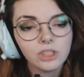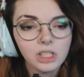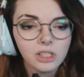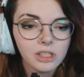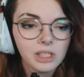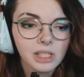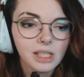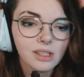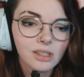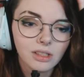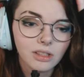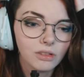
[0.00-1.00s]
She just sees
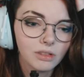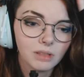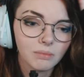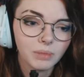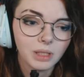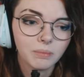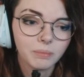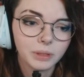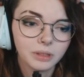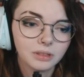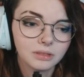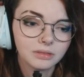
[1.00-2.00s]
the good in
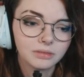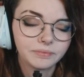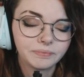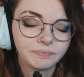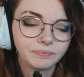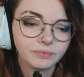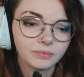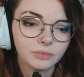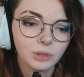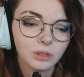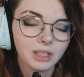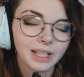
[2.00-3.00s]
people.
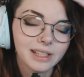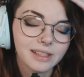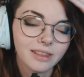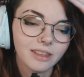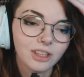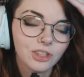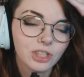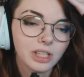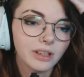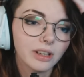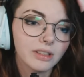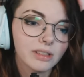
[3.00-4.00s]
Or likes to think she
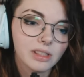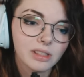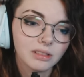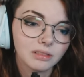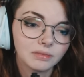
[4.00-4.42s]
does.